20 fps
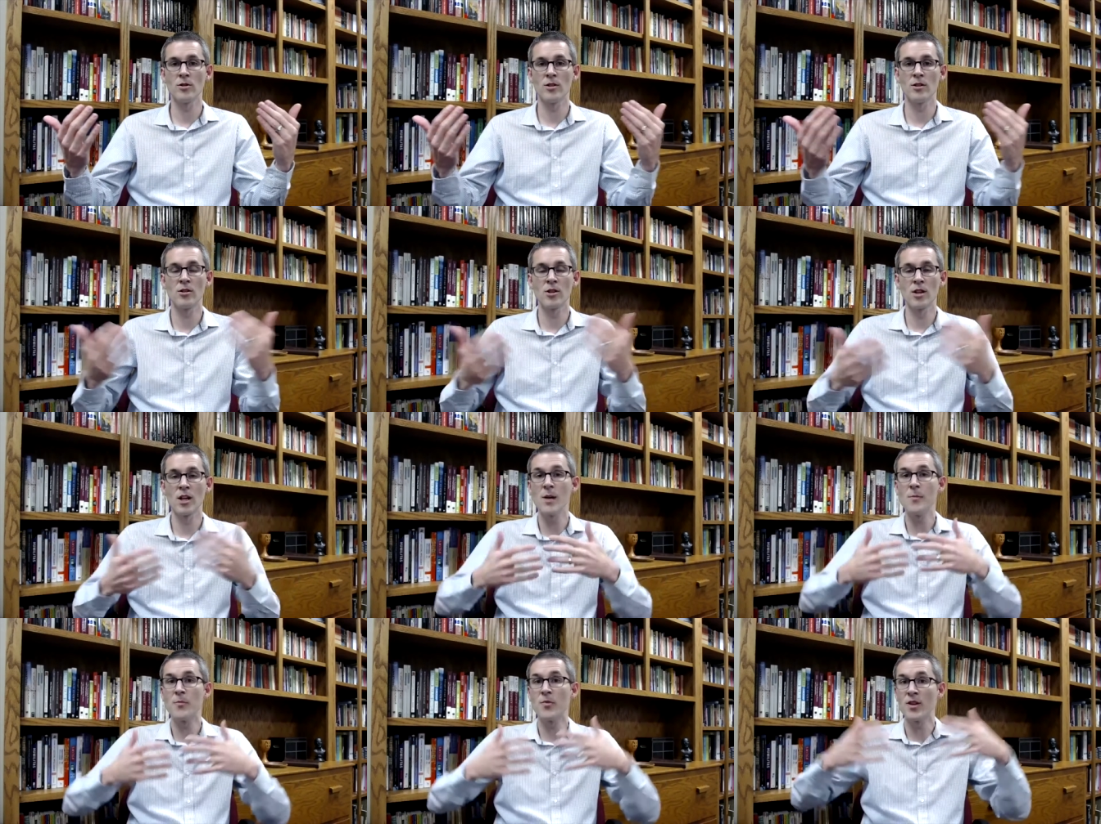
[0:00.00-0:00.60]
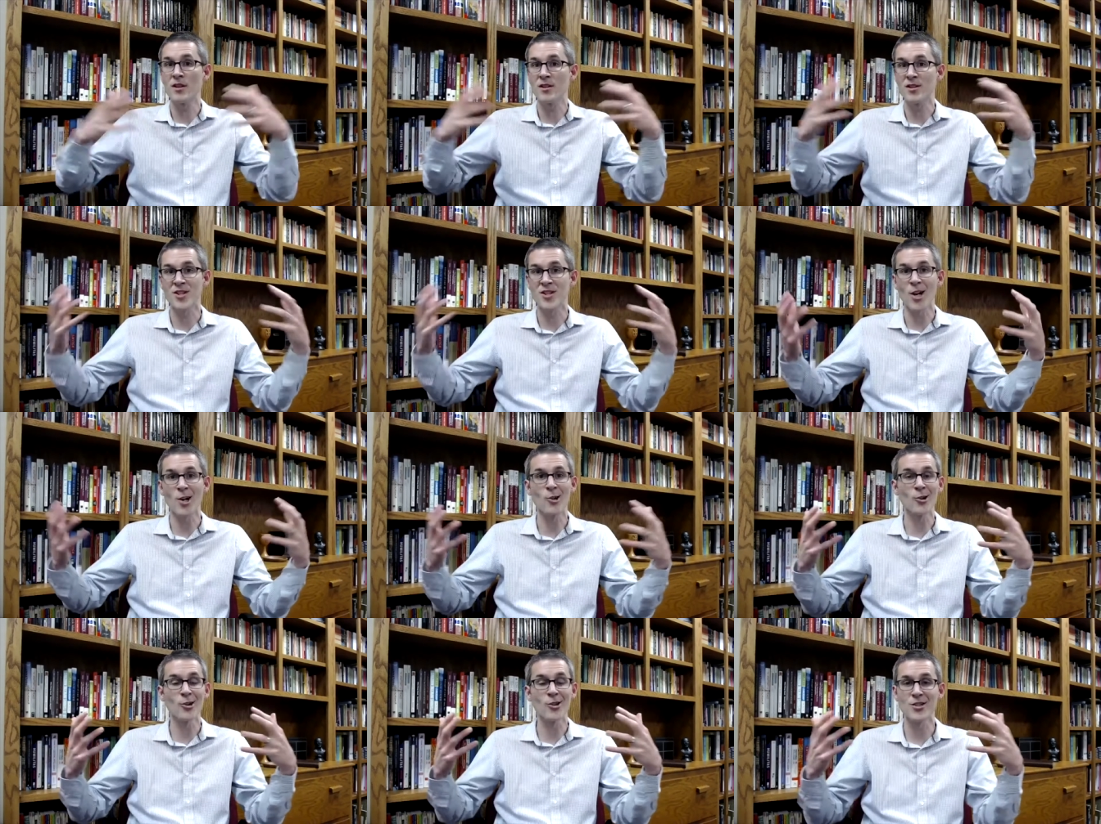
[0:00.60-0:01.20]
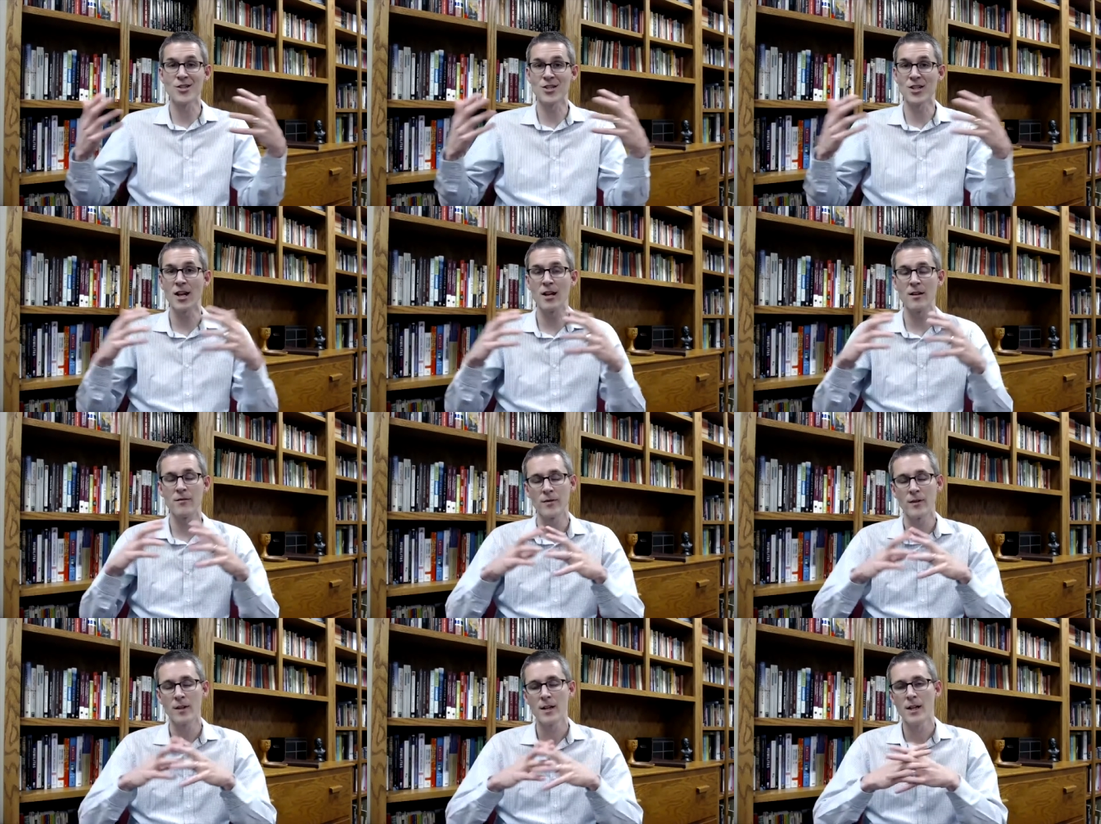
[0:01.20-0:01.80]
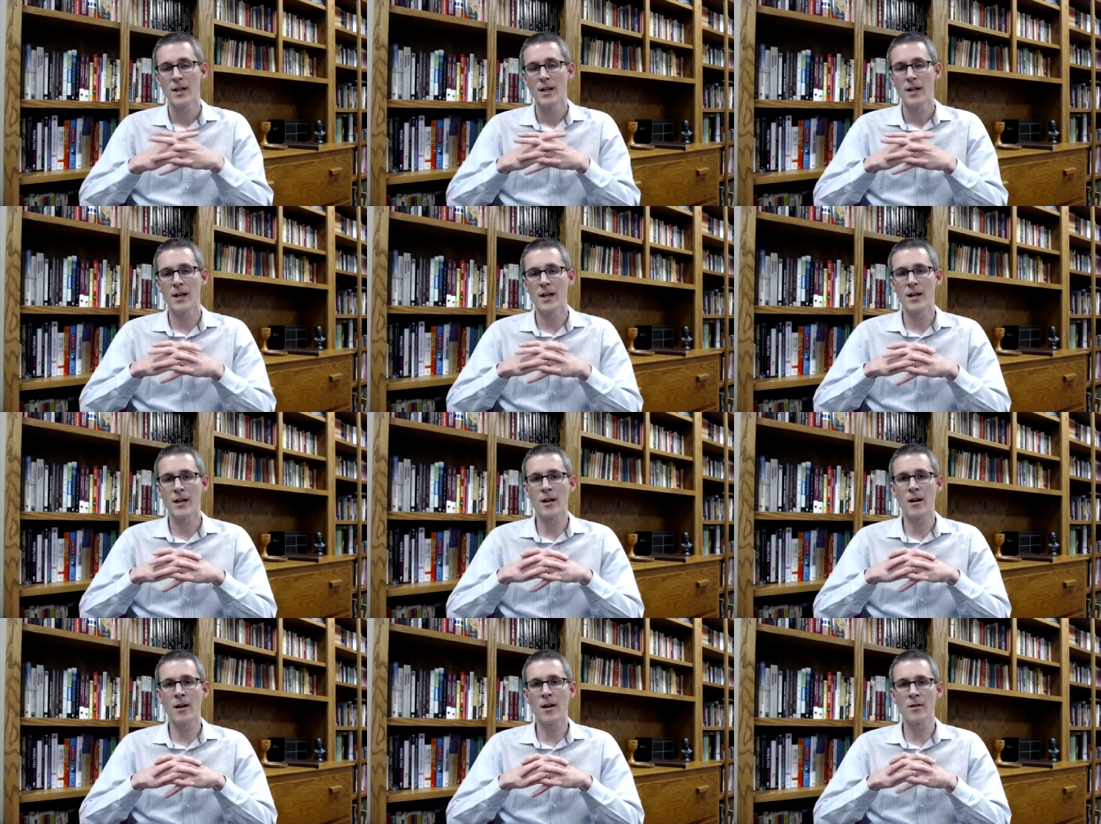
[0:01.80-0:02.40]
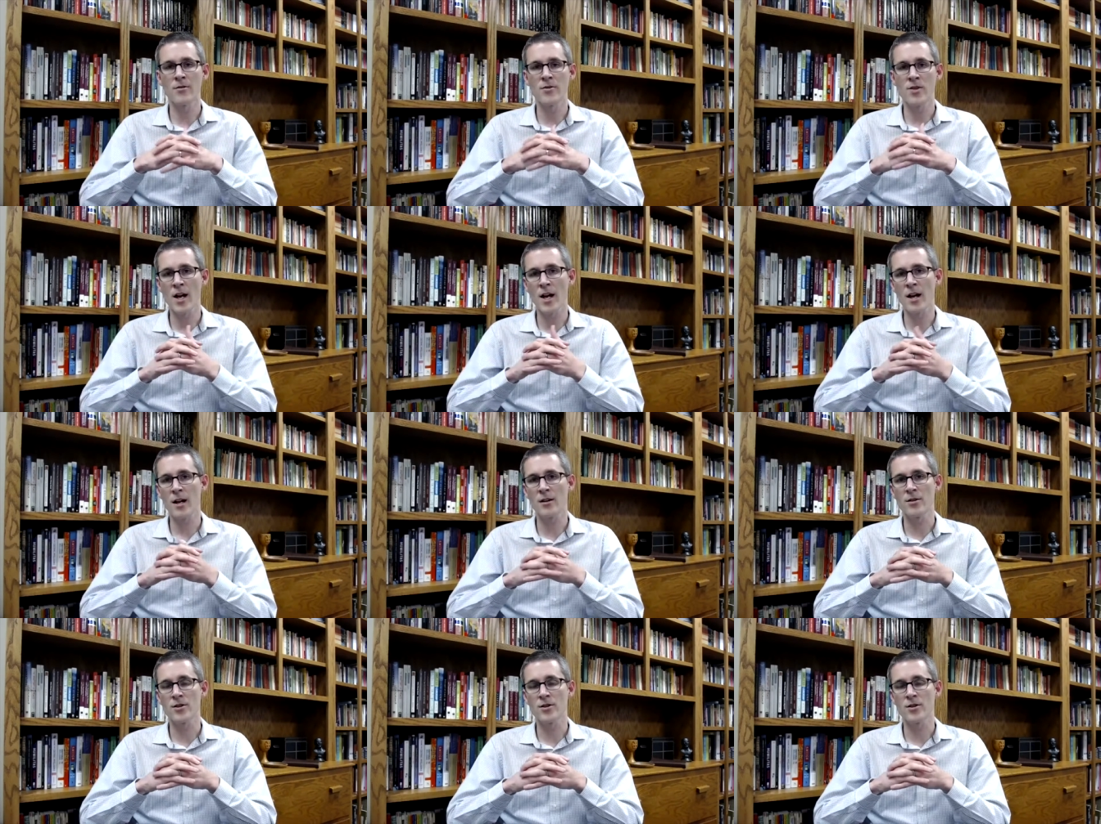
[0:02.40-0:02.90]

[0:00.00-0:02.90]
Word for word: to keep things sterile and safe uh, are there.